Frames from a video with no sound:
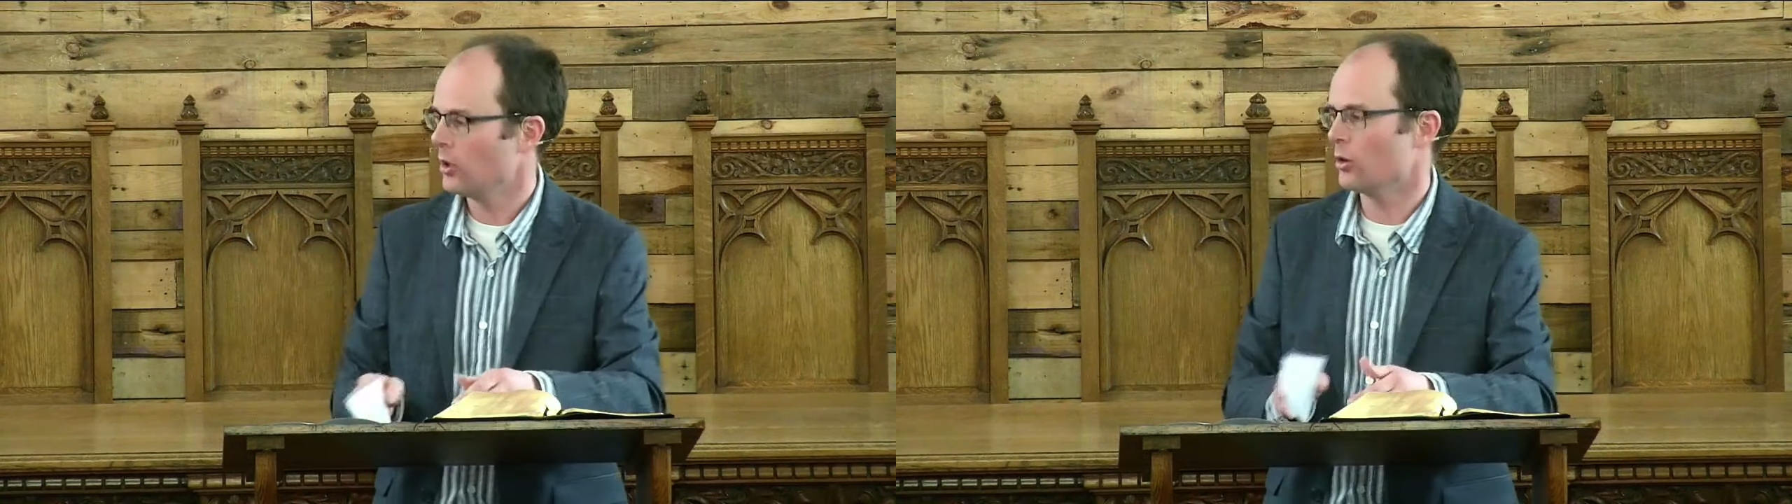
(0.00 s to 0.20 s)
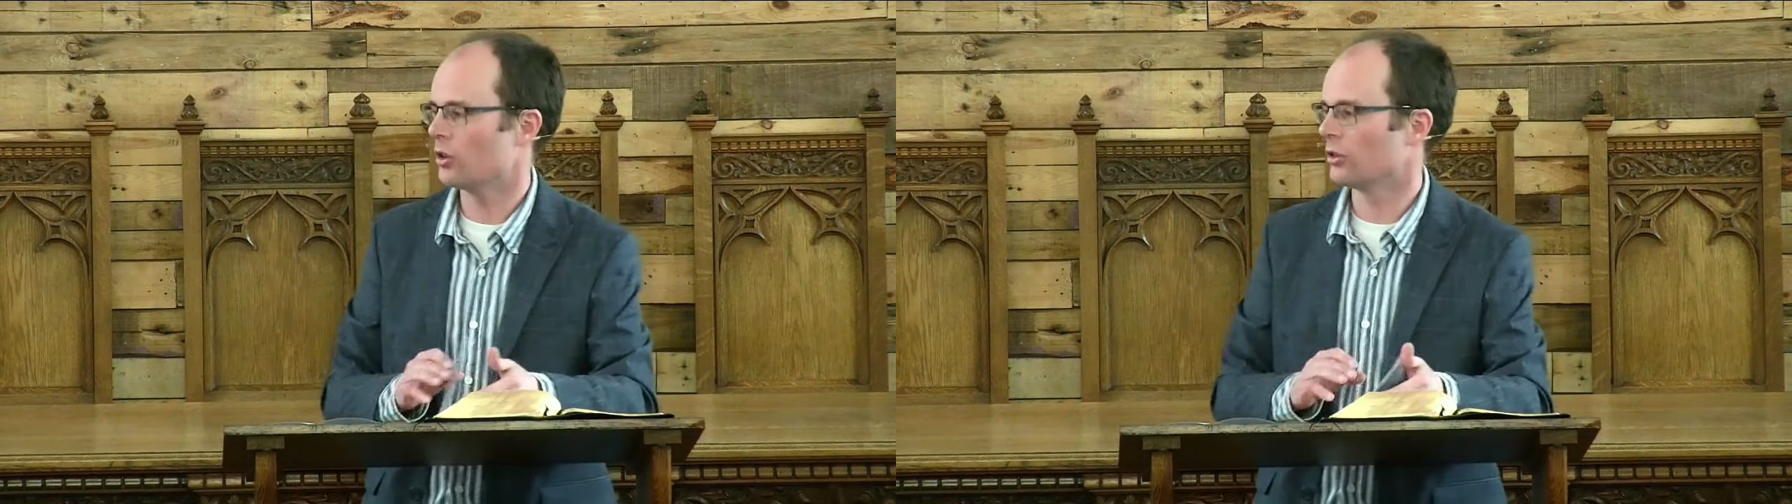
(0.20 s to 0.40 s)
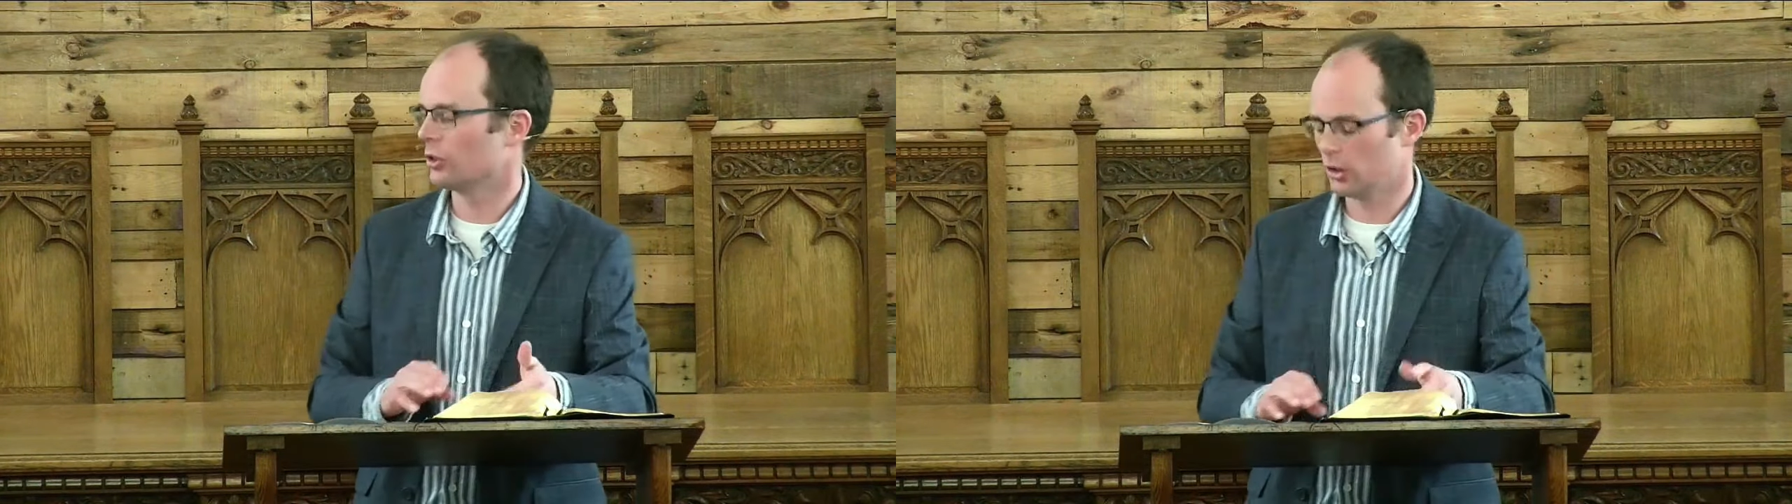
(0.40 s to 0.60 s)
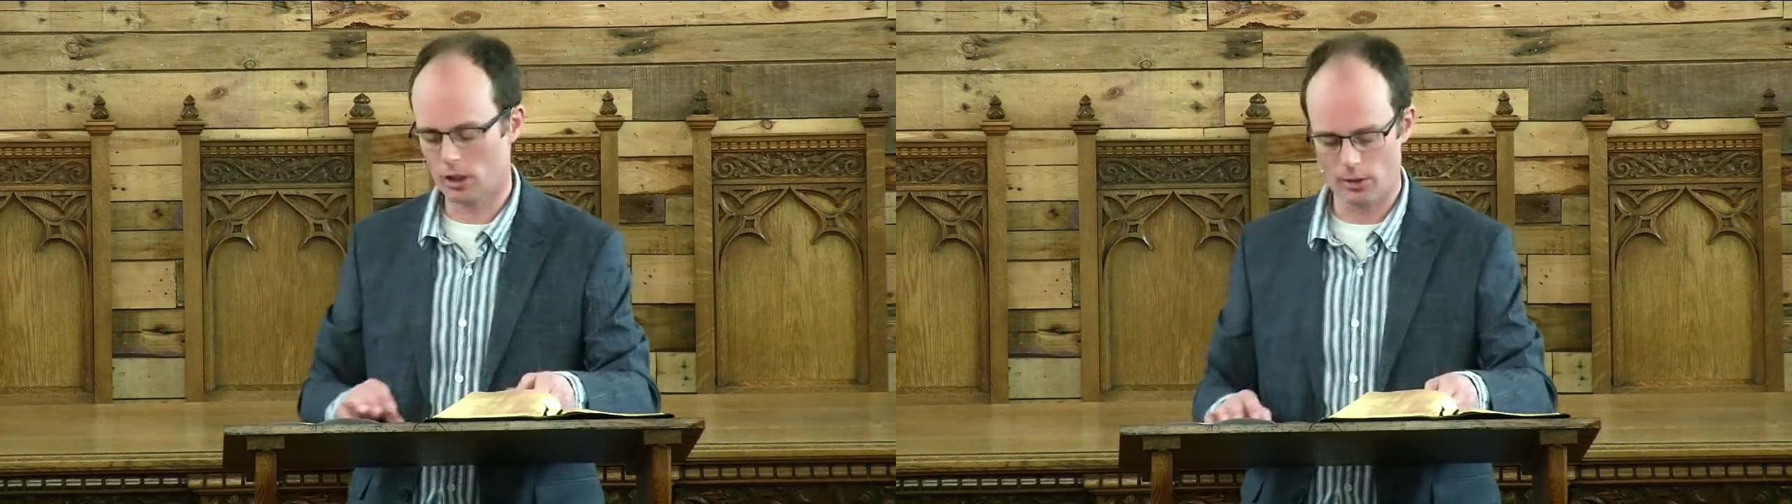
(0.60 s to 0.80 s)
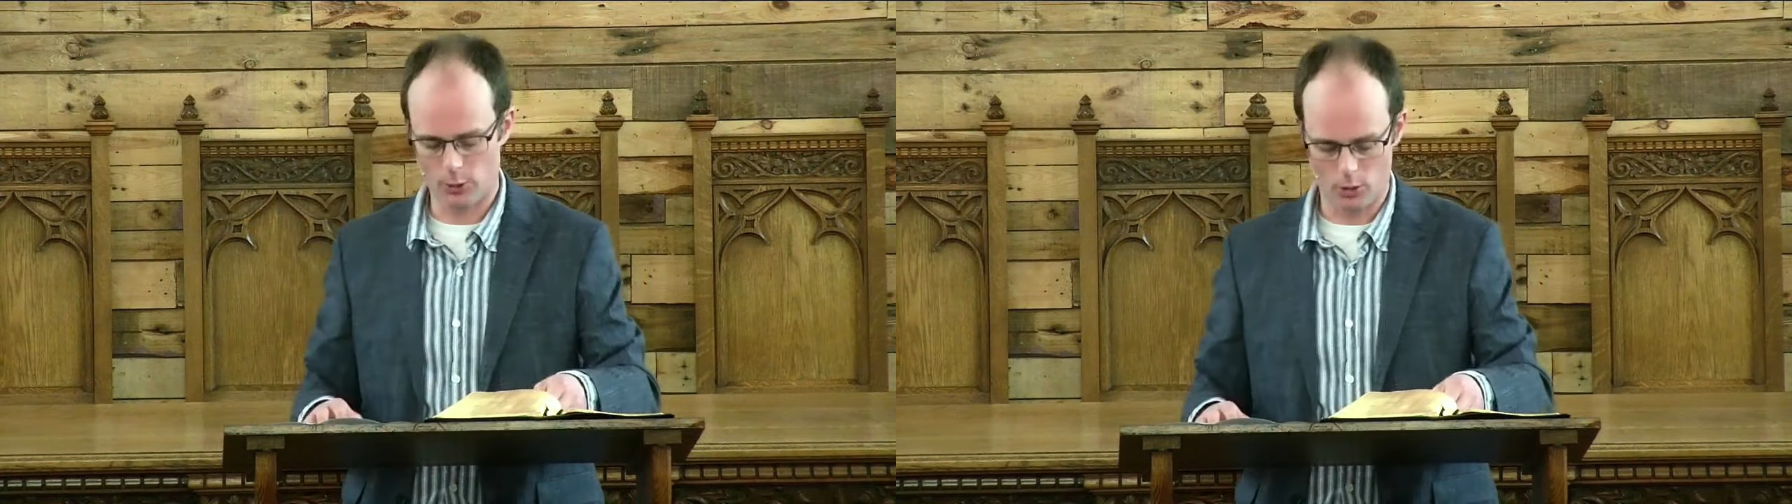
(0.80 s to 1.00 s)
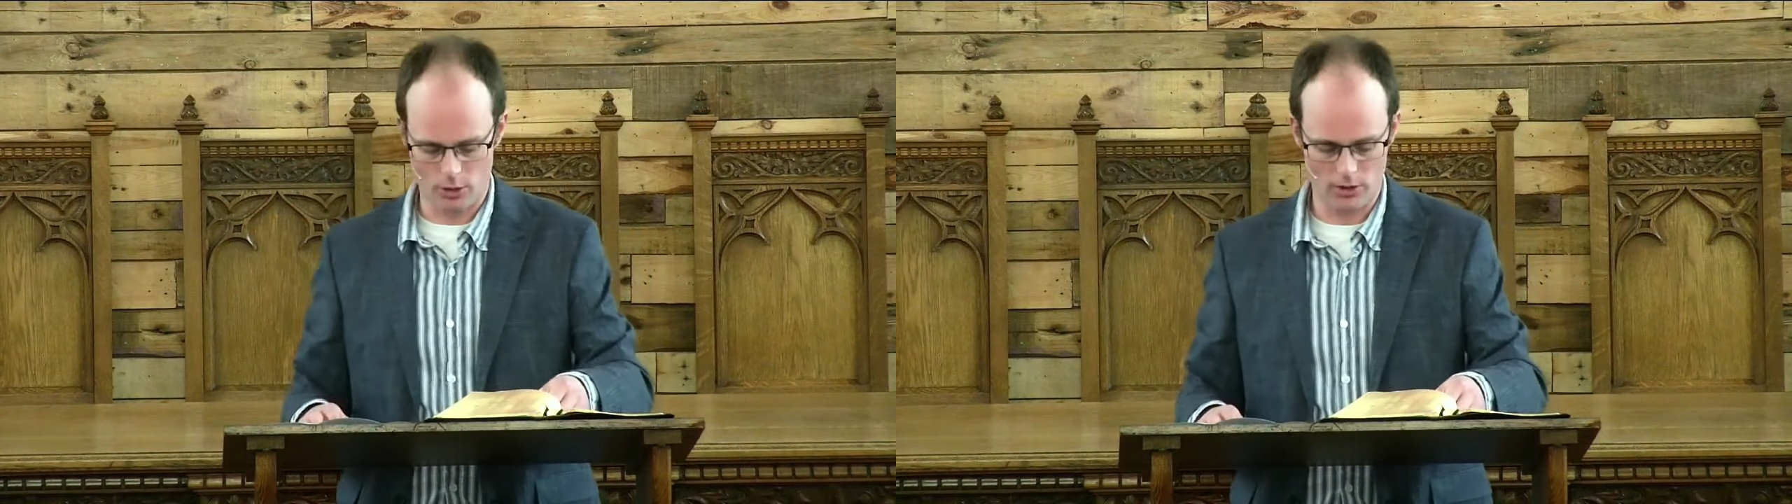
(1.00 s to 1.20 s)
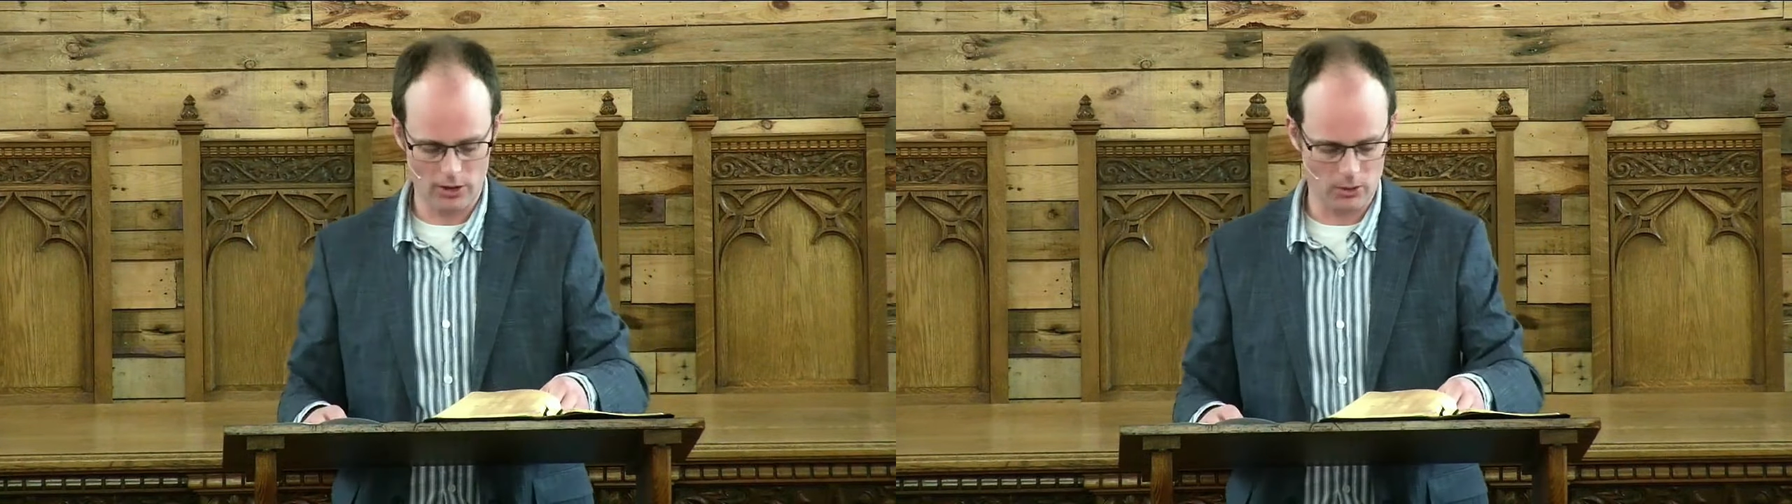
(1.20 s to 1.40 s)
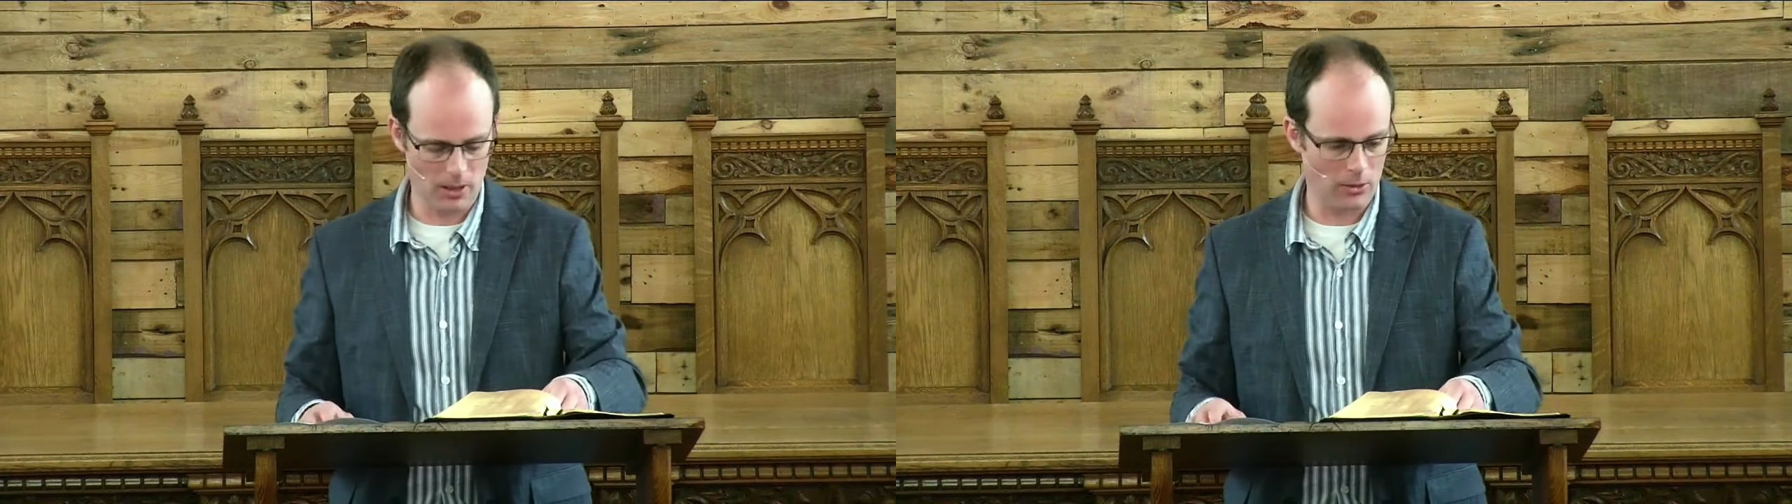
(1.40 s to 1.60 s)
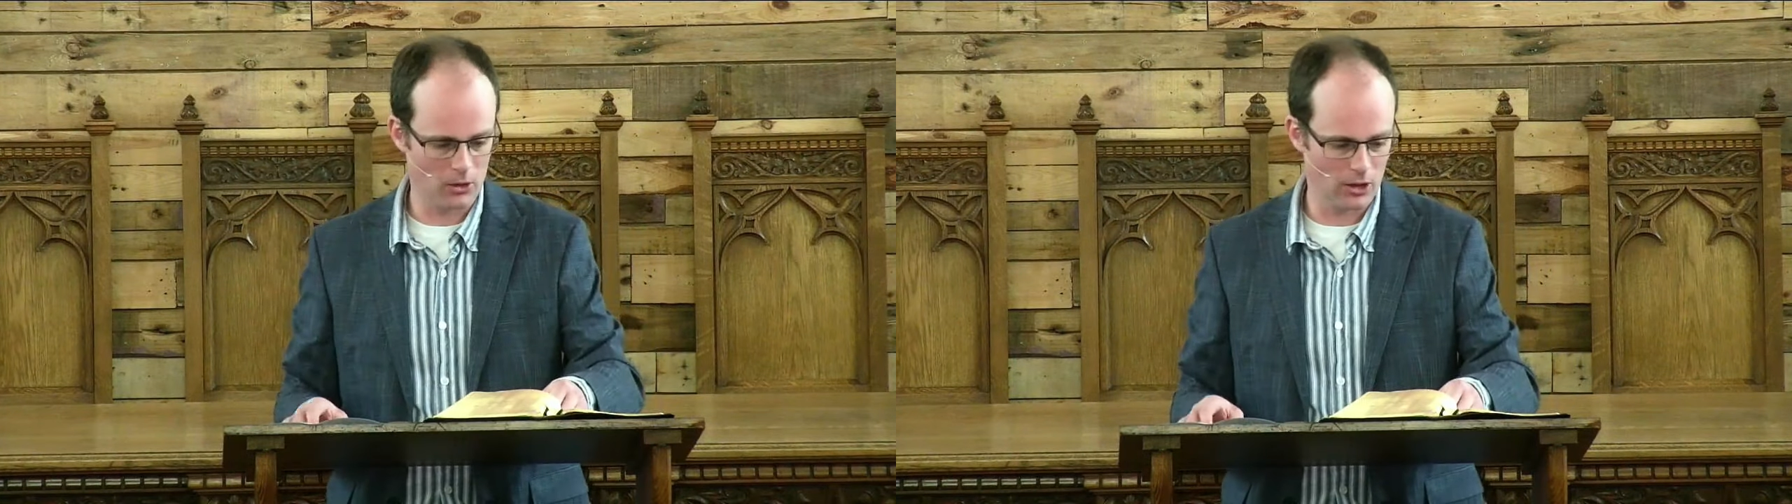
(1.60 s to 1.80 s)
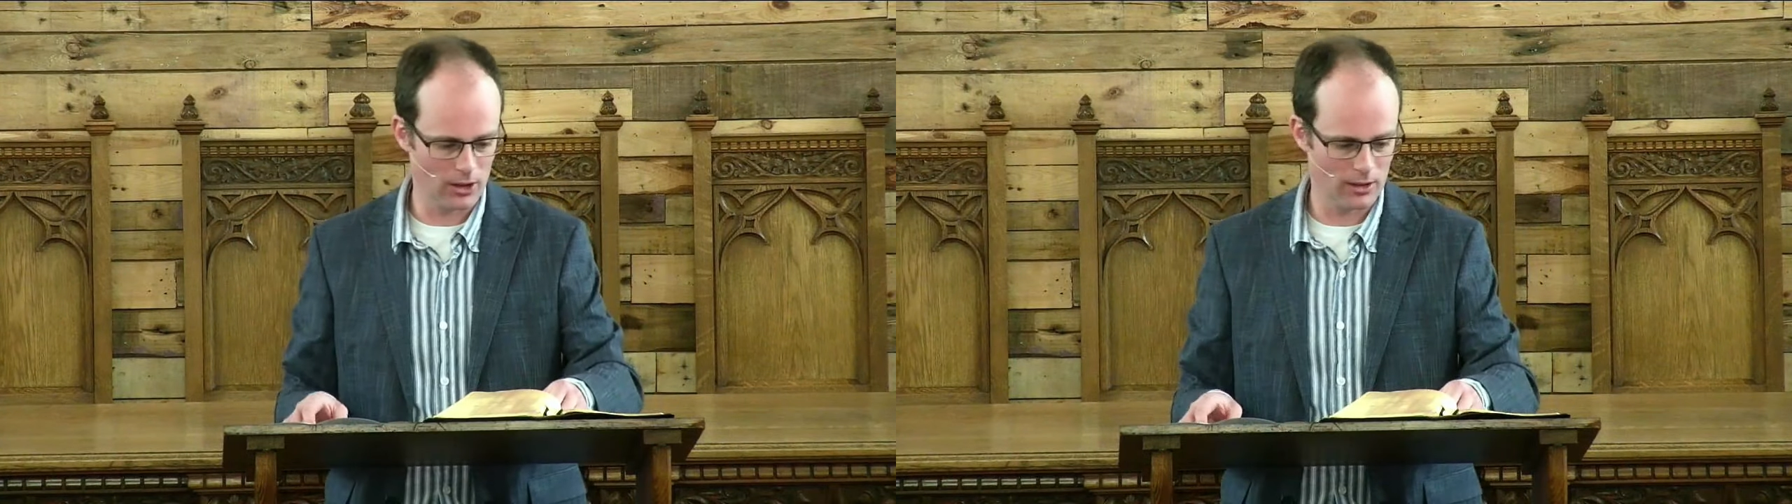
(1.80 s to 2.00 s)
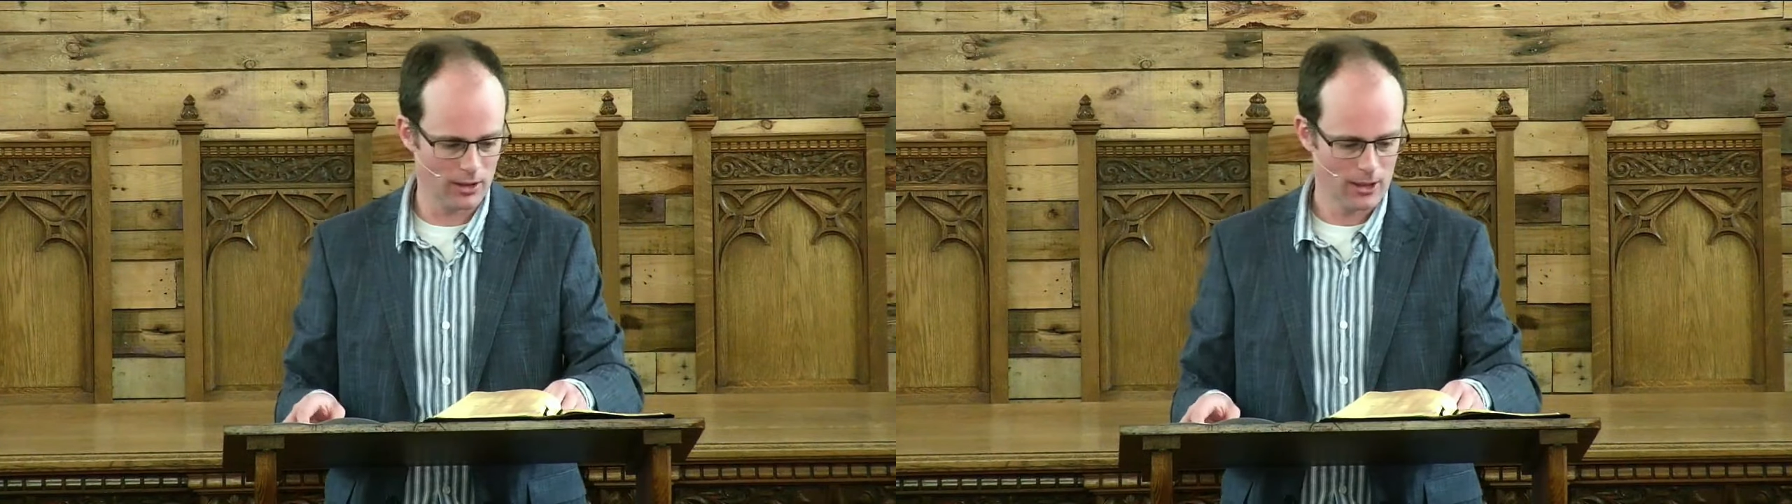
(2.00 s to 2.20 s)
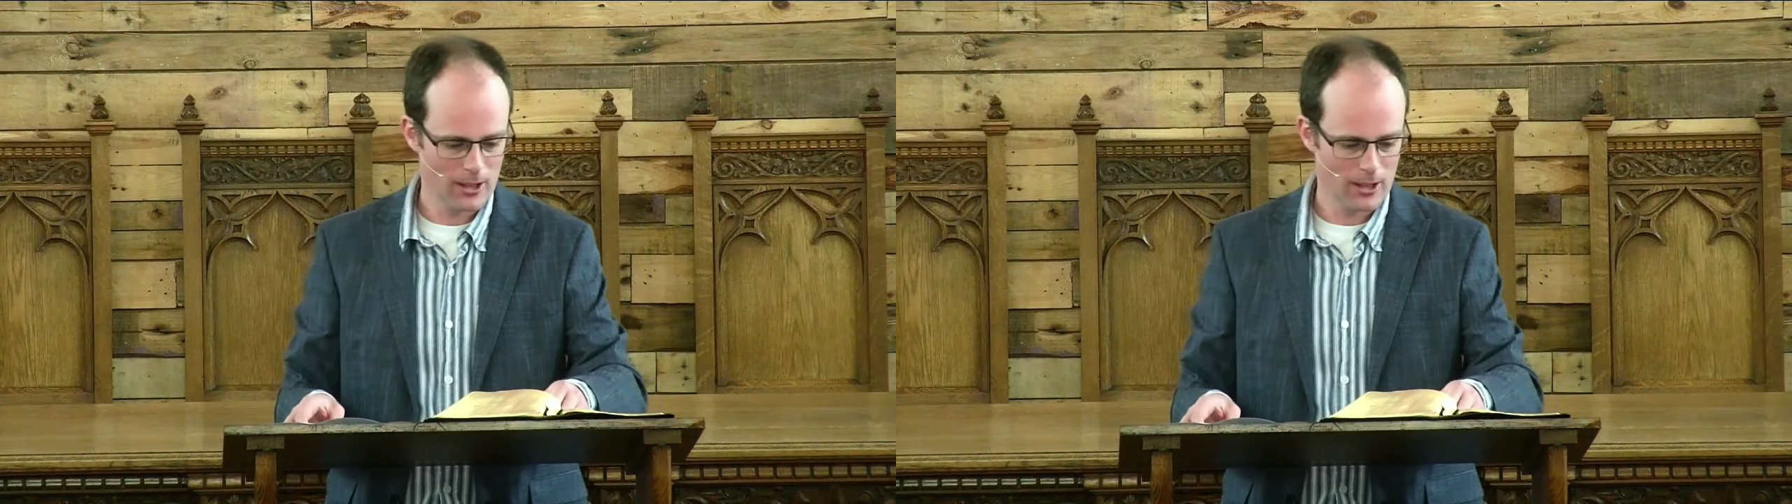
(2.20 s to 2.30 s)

you shall serve God on this mountain.